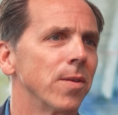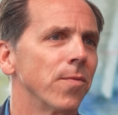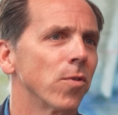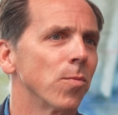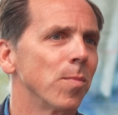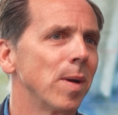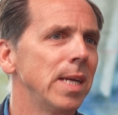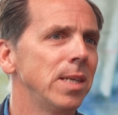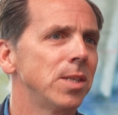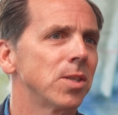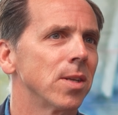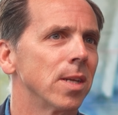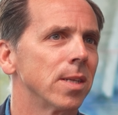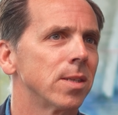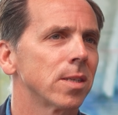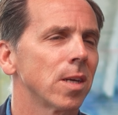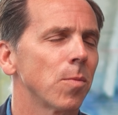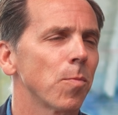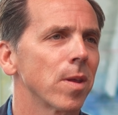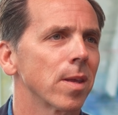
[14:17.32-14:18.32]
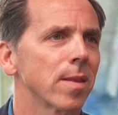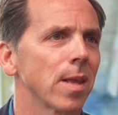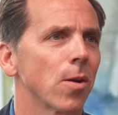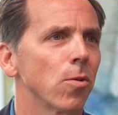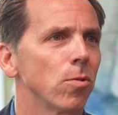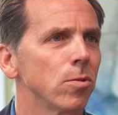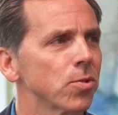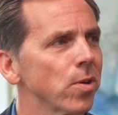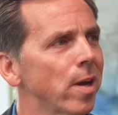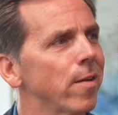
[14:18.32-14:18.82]
information, it's something that
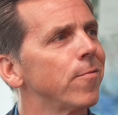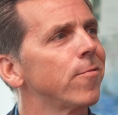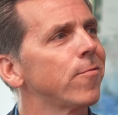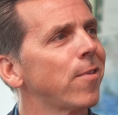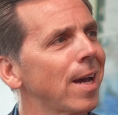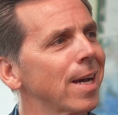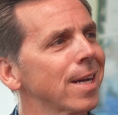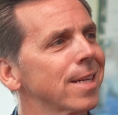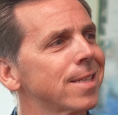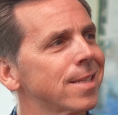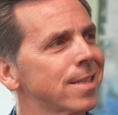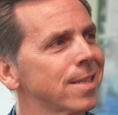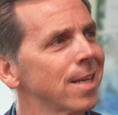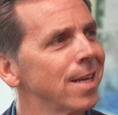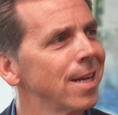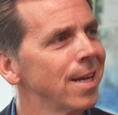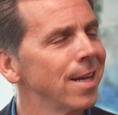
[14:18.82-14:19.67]
also affects